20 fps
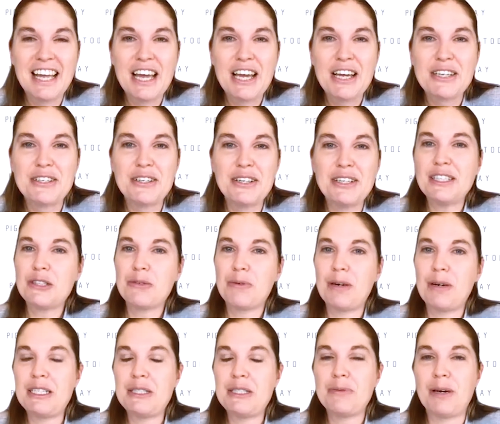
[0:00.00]
During the
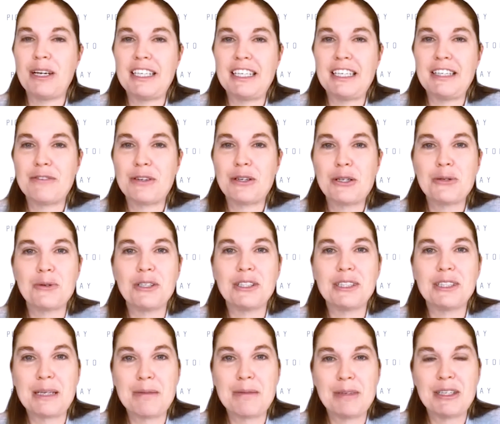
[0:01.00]
2020
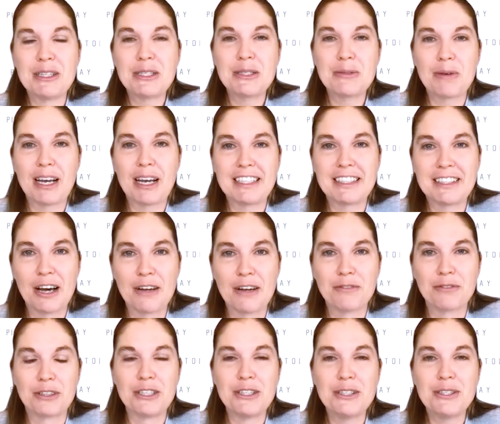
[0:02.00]
virtual Lehman Swine
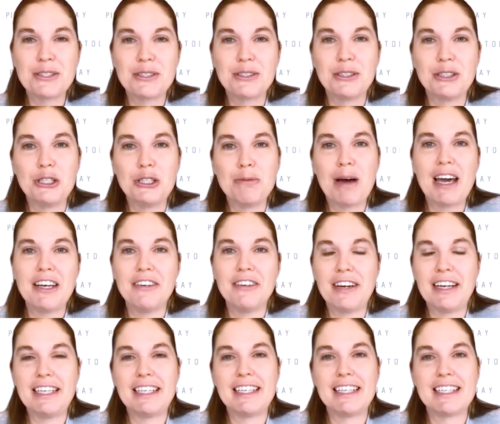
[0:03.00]
Conference, you
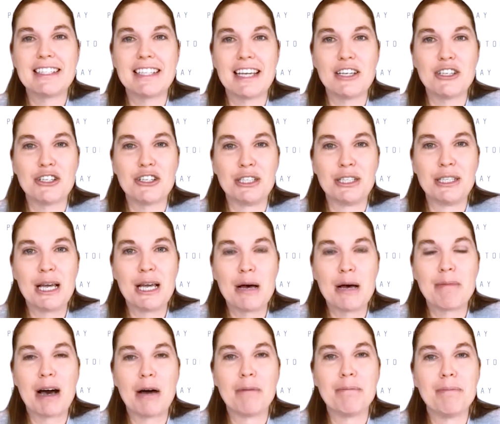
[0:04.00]
moderated a session
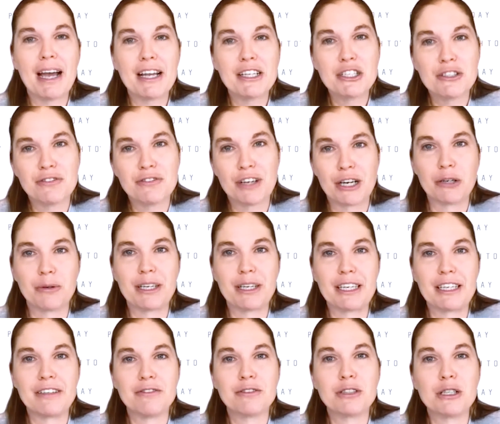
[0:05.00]
about batch
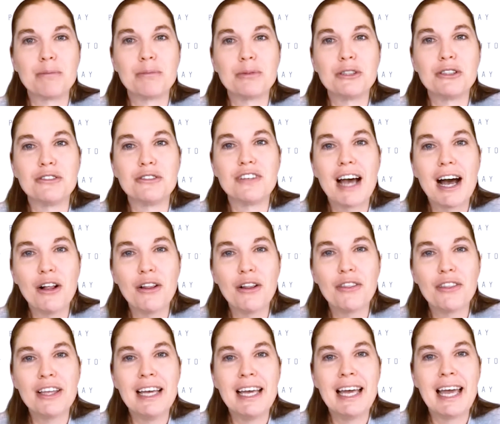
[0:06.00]
farrowing for improved
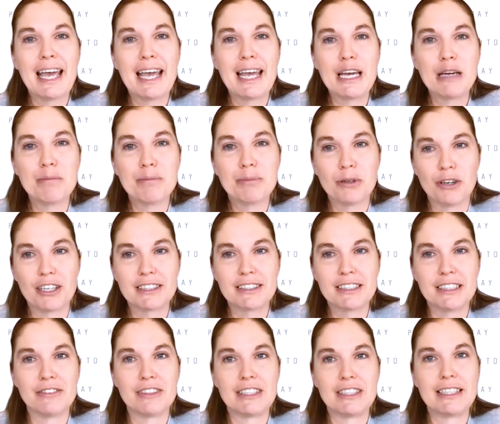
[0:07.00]
health and
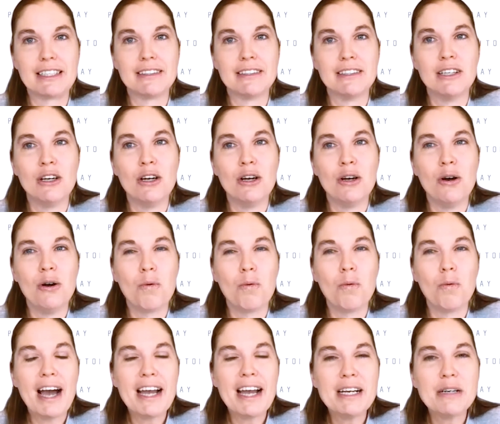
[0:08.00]
productivity.
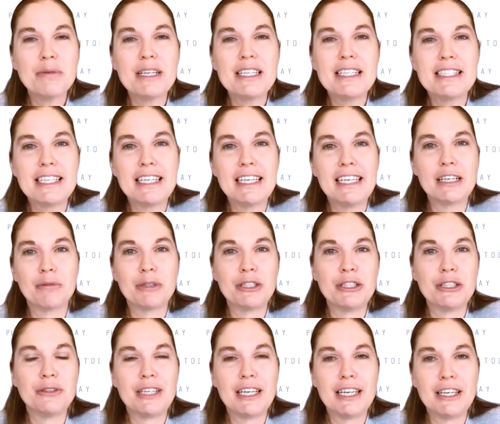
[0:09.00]
Why are we seeing a
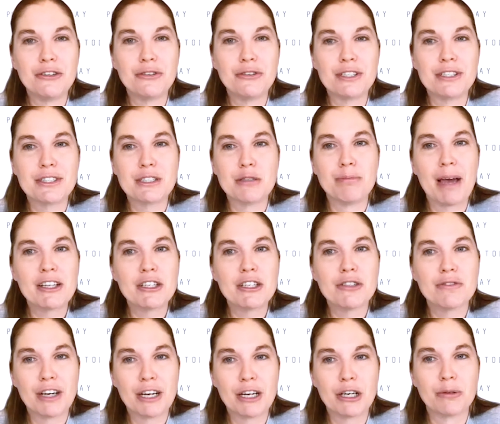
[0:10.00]
renewed interest in batch
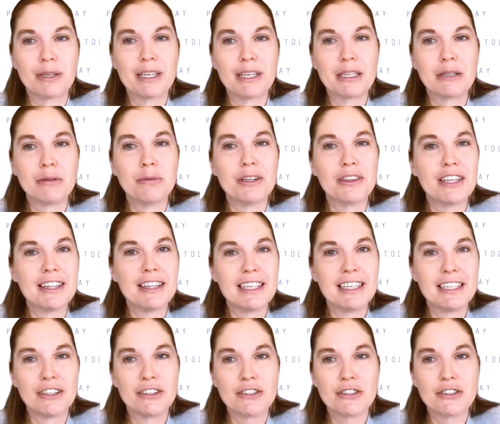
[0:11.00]
farrowing within the
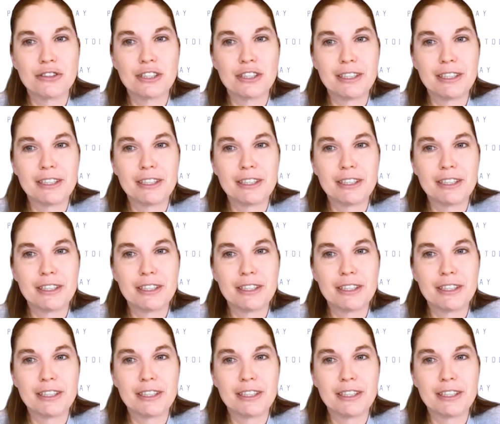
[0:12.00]
industry?